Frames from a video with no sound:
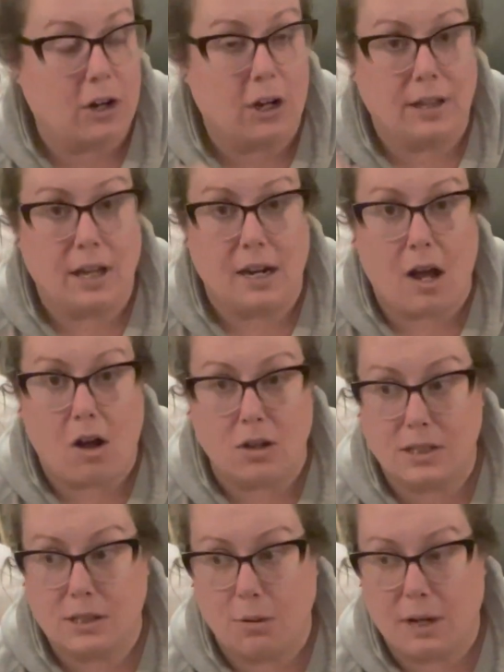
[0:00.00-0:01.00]
and then
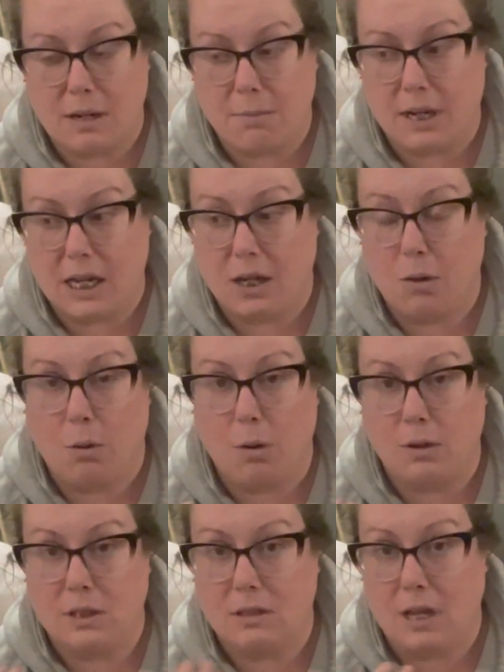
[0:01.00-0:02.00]
also anybody who
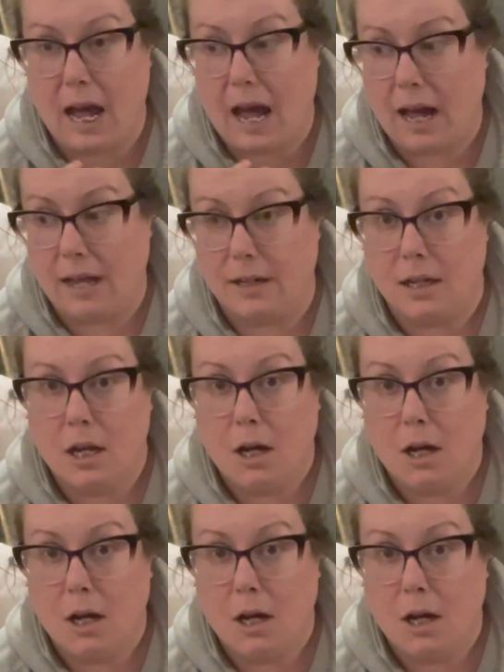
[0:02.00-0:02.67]
had